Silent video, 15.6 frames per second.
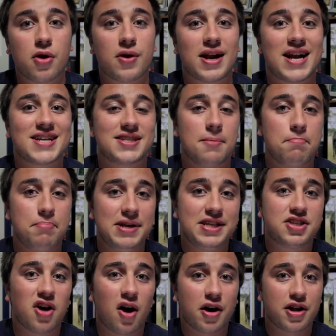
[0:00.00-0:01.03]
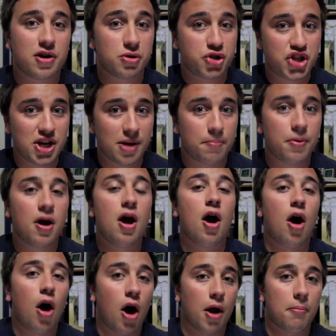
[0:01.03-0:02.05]
and it has a Beats audio chip
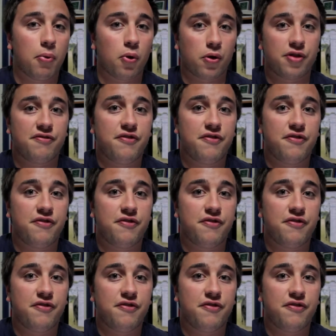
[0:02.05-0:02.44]
on board the